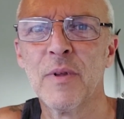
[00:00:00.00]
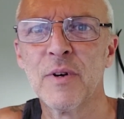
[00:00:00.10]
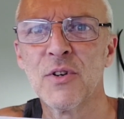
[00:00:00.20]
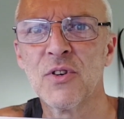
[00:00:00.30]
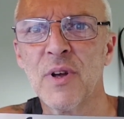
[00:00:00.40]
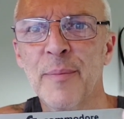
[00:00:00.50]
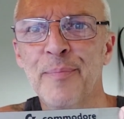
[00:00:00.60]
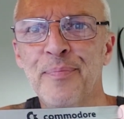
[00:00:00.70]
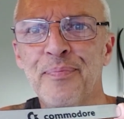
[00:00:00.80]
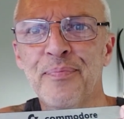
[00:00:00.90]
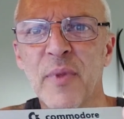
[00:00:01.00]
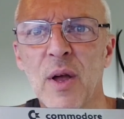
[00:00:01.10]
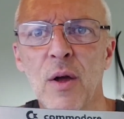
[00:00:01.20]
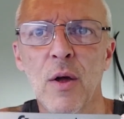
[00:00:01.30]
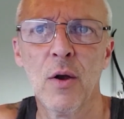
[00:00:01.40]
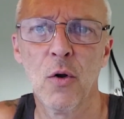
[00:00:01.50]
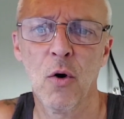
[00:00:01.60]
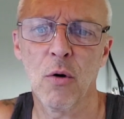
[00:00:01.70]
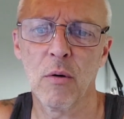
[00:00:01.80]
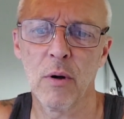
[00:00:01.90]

it's not